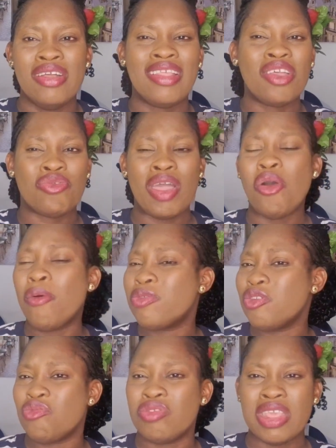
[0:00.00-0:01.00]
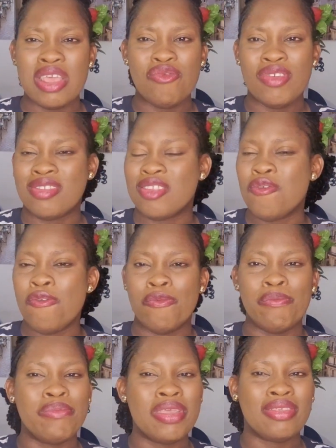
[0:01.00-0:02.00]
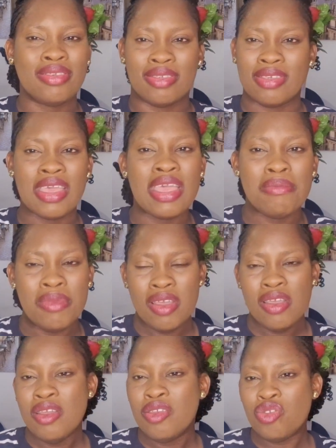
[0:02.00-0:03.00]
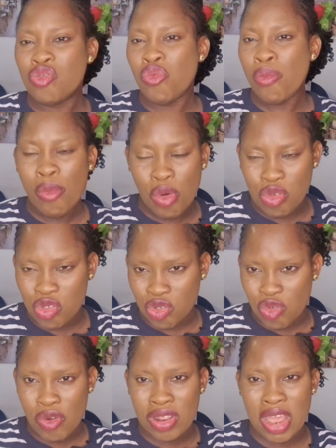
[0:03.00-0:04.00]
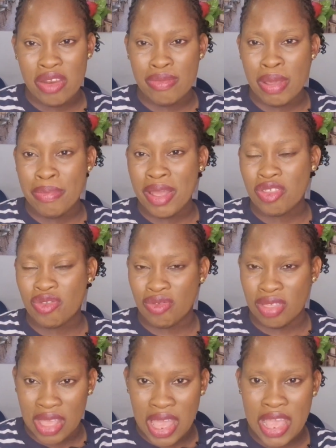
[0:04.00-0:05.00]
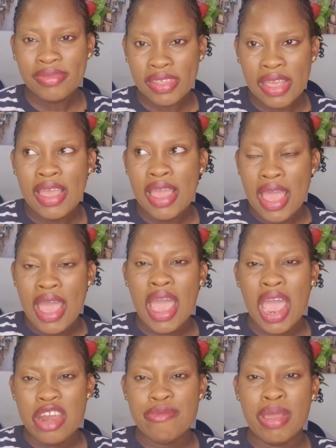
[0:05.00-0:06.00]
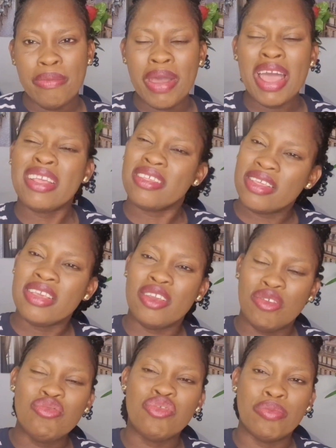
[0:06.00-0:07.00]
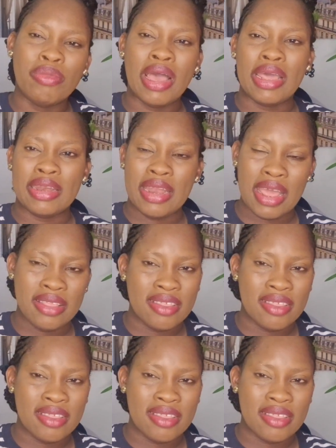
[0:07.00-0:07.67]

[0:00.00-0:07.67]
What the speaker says: That's why up to today, we still miss him so much. So when I remember today, I remember a good man, that